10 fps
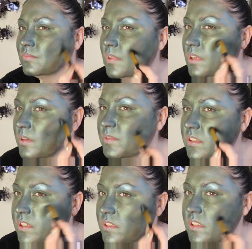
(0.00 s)
And I'm
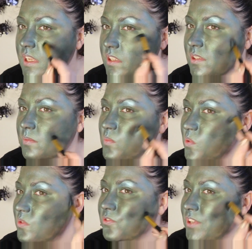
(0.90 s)
still using that
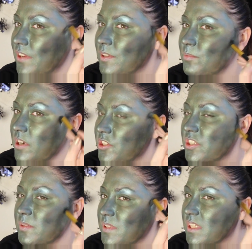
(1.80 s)
small fluffy brush
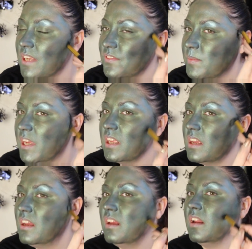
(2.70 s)
just because it gives me
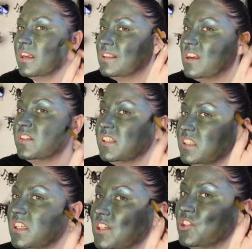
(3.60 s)
like the
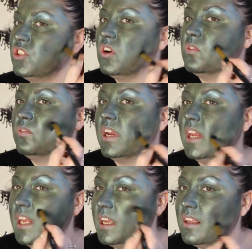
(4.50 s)
artistic control
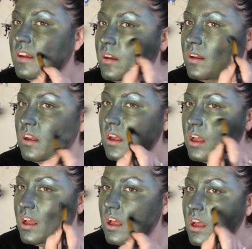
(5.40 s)
really,
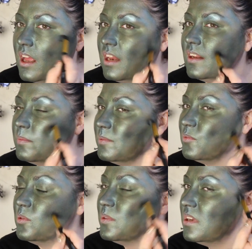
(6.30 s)
and a little bit
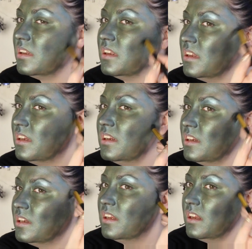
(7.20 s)
more.
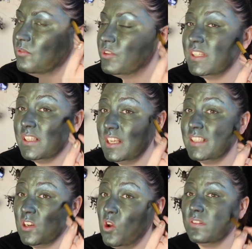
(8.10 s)

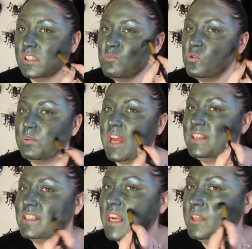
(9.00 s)
It's a lot of small
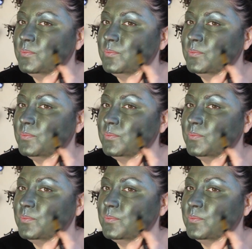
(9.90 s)
blending